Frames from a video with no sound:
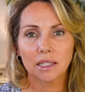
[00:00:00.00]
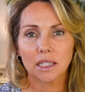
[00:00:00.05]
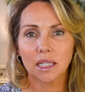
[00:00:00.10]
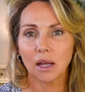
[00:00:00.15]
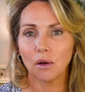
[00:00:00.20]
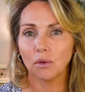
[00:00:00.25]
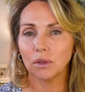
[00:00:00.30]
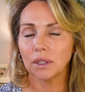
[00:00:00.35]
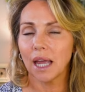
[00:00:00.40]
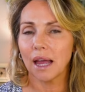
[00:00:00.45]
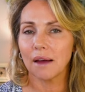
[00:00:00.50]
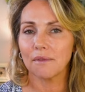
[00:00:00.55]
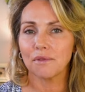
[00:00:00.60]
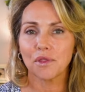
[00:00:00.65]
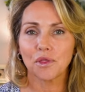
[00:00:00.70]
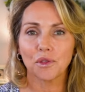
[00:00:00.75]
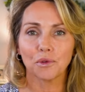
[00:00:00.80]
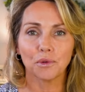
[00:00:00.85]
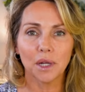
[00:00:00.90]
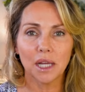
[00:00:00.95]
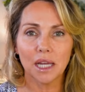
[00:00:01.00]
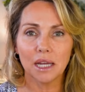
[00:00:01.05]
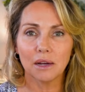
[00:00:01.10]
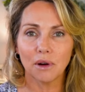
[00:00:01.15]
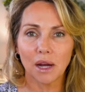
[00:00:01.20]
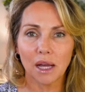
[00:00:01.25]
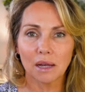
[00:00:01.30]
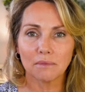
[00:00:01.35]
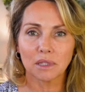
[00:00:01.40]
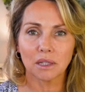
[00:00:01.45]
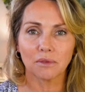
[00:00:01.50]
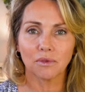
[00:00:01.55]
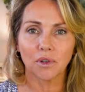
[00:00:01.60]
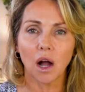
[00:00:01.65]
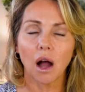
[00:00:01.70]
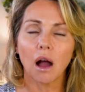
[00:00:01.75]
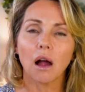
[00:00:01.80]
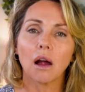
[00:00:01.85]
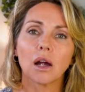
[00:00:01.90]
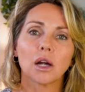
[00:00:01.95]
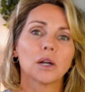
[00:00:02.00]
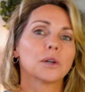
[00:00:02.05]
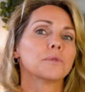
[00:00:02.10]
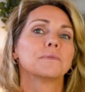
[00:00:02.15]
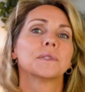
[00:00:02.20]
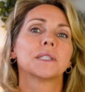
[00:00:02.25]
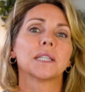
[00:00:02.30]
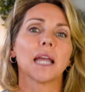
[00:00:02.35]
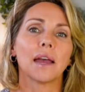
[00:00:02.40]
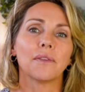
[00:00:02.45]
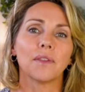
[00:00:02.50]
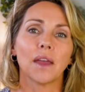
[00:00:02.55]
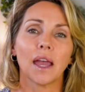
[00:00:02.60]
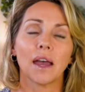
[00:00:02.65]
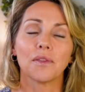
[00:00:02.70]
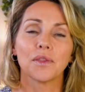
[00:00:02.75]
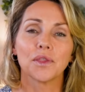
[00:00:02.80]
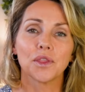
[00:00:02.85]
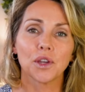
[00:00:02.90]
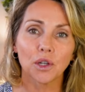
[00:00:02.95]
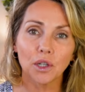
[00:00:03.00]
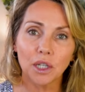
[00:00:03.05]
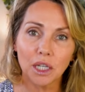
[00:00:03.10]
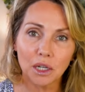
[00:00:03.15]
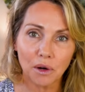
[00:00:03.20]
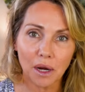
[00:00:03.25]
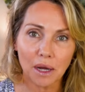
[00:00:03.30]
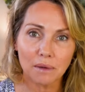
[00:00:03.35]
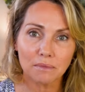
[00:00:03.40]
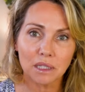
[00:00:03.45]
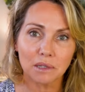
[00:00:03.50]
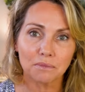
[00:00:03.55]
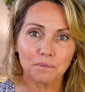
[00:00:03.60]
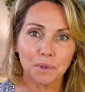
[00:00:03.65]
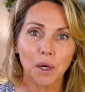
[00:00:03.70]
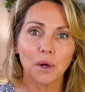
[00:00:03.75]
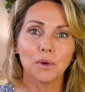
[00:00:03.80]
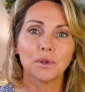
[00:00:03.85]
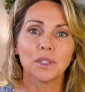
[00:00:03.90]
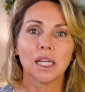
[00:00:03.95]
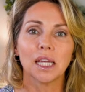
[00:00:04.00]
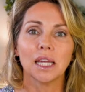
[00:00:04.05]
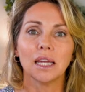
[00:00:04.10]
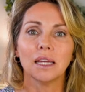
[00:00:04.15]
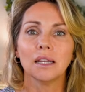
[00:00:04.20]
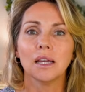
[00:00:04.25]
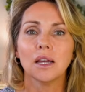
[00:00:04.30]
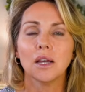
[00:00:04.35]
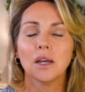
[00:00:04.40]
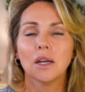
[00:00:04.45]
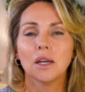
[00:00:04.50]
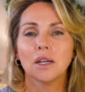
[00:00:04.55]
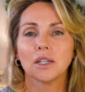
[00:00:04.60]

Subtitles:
They only have 3 grams of carbs and they have 30 grams of protein.